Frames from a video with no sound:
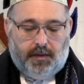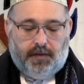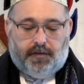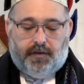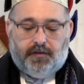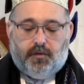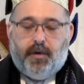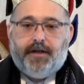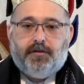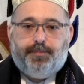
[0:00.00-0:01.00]
is there is a
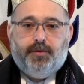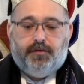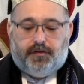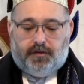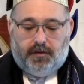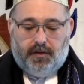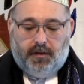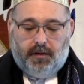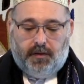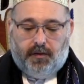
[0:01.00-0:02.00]
way to boost
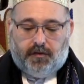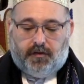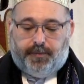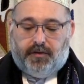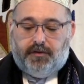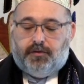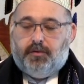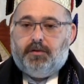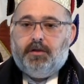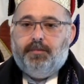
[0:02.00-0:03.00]
your
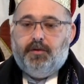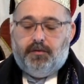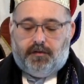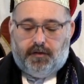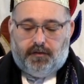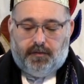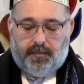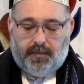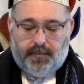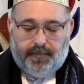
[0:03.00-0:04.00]
spiritual immune
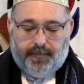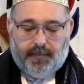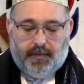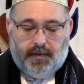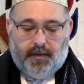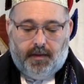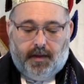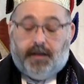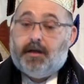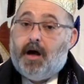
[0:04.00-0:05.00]
system,
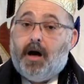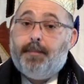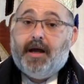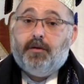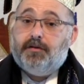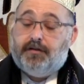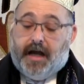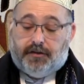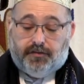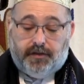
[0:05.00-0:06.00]
and the compound is
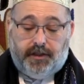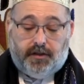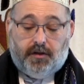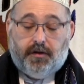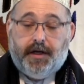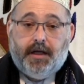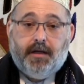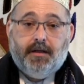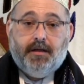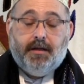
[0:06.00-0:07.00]
naturally
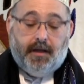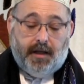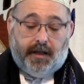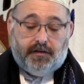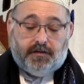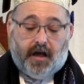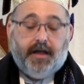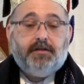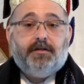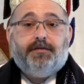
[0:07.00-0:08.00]
occurring and
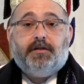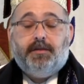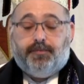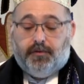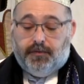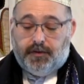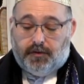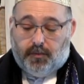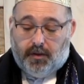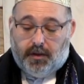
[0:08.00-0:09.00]
scientifically proven
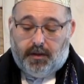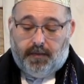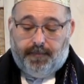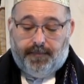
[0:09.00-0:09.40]
to work,